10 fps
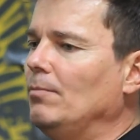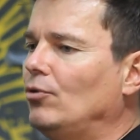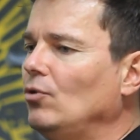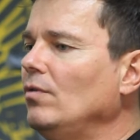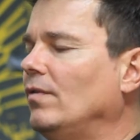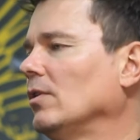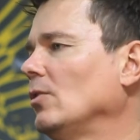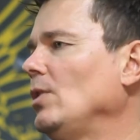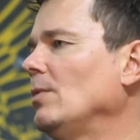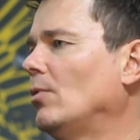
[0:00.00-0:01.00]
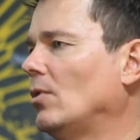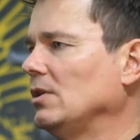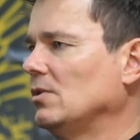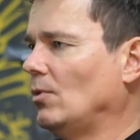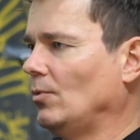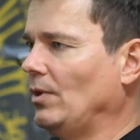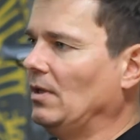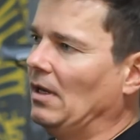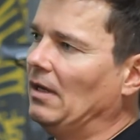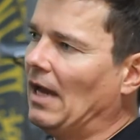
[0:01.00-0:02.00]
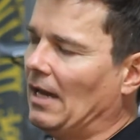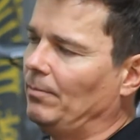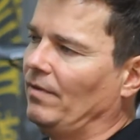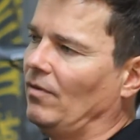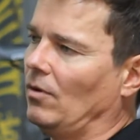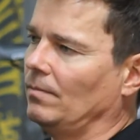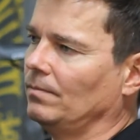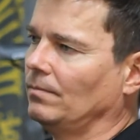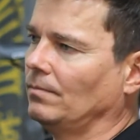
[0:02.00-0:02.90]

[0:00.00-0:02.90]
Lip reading: improve on the weak points what it had before.